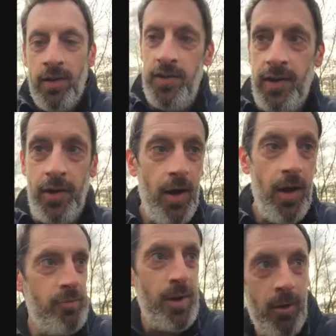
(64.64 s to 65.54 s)
6
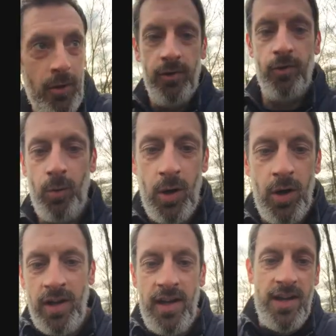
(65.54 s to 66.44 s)
half marathons,
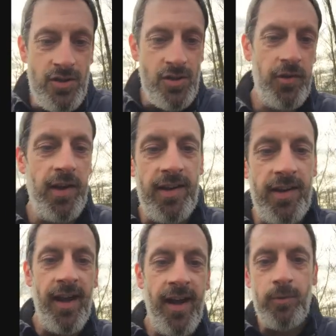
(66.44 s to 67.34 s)
one in each of the
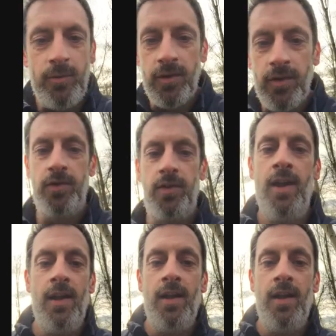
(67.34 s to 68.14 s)
6 towns.